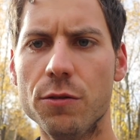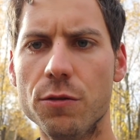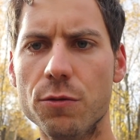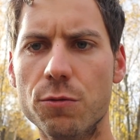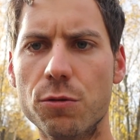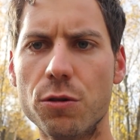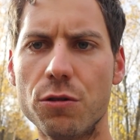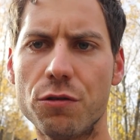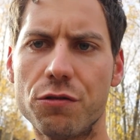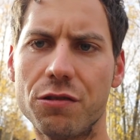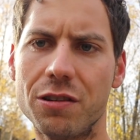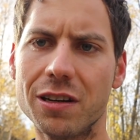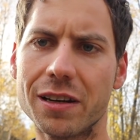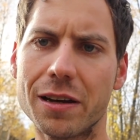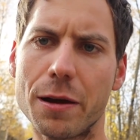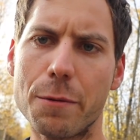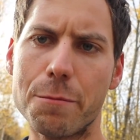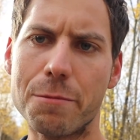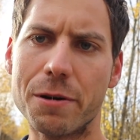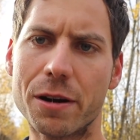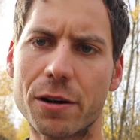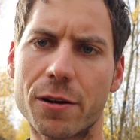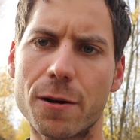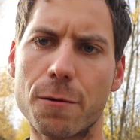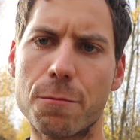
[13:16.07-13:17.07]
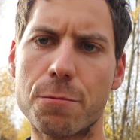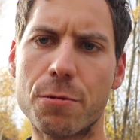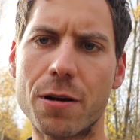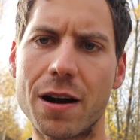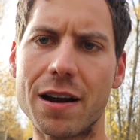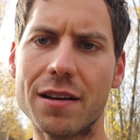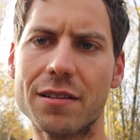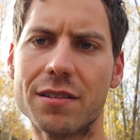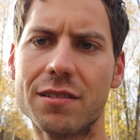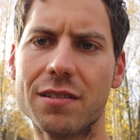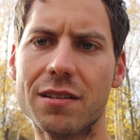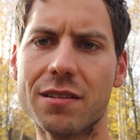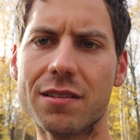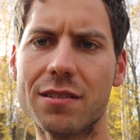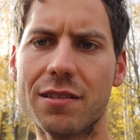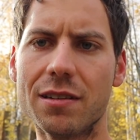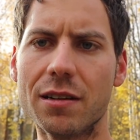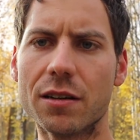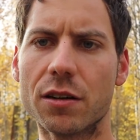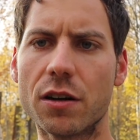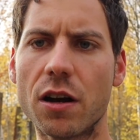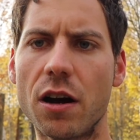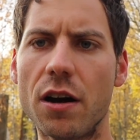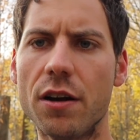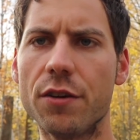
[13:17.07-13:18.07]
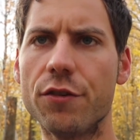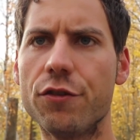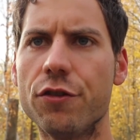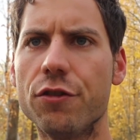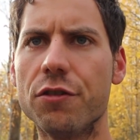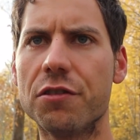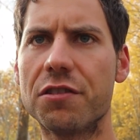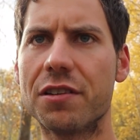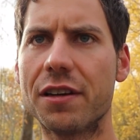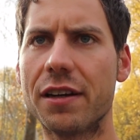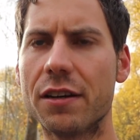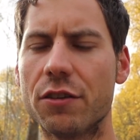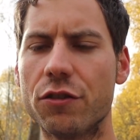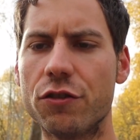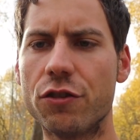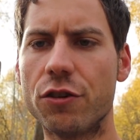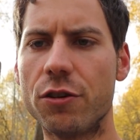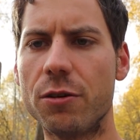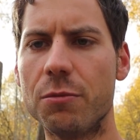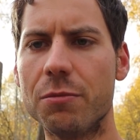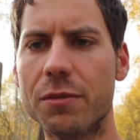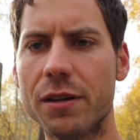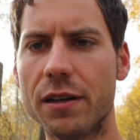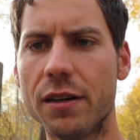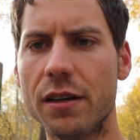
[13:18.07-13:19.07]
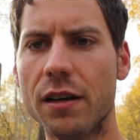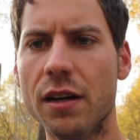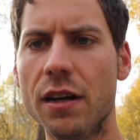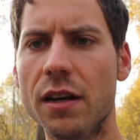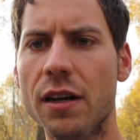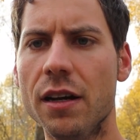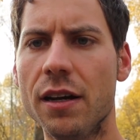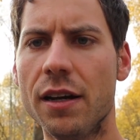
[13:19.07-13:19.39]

We're seeing a bigger presence in countries like Germany,